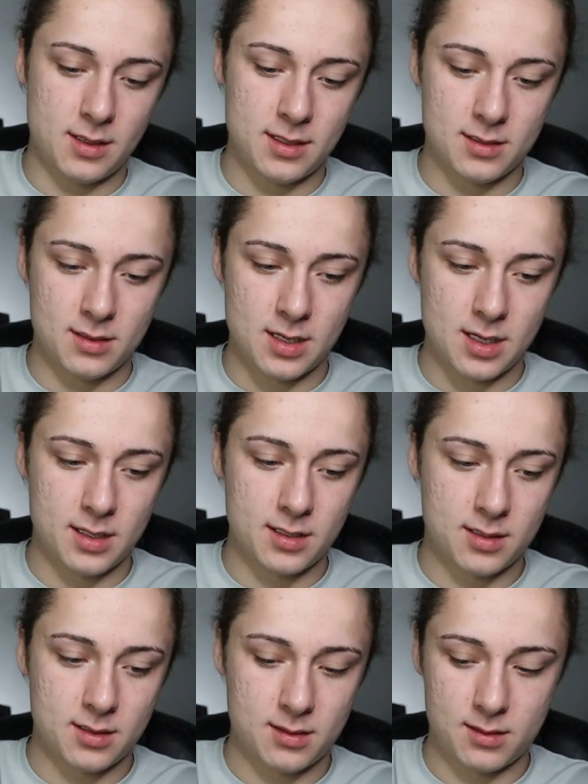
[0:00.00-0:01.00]
These are
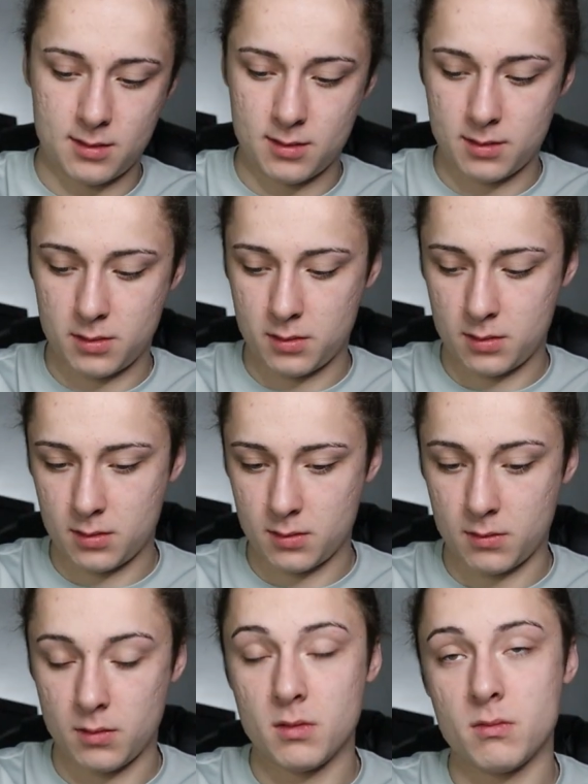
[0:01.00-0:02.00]
nice.
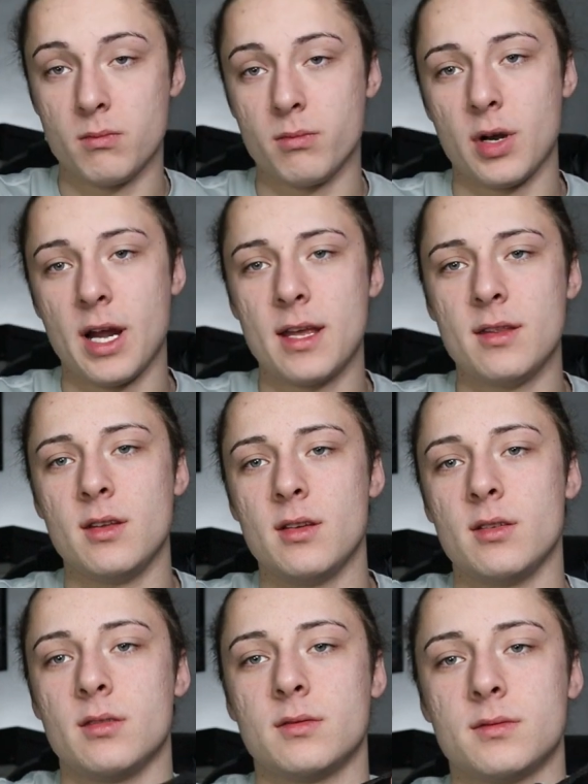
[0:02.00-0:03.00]
Brand
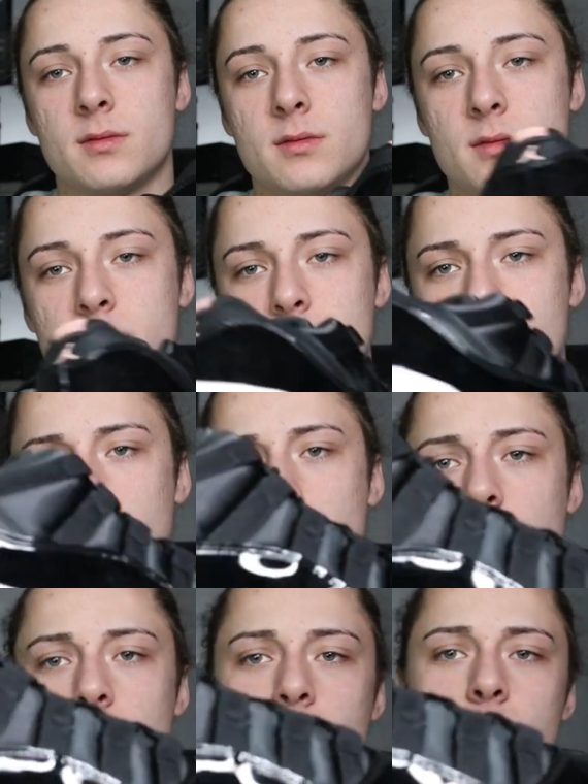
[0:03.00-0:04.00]
new.
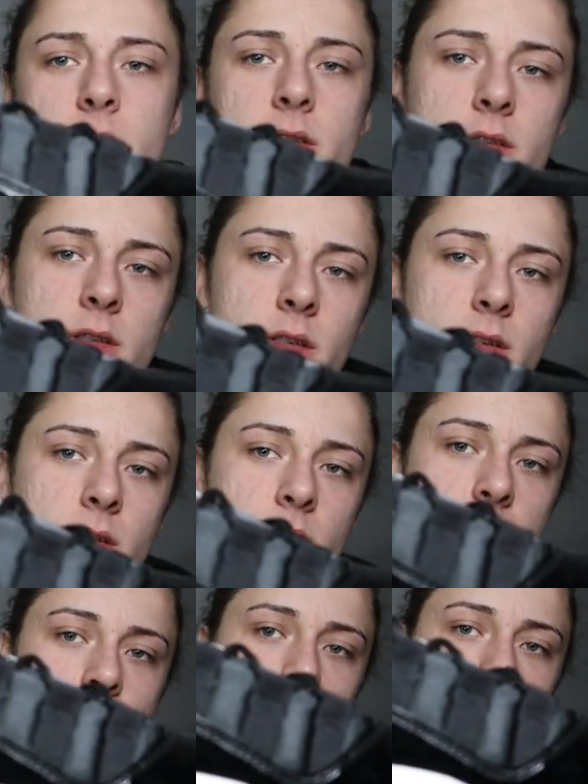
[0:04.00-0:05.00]
Let's check
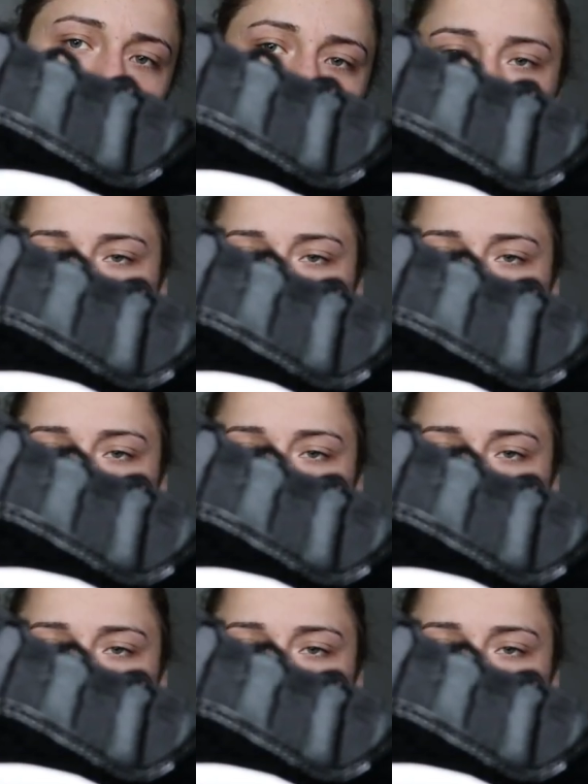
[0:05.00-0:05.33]
those out.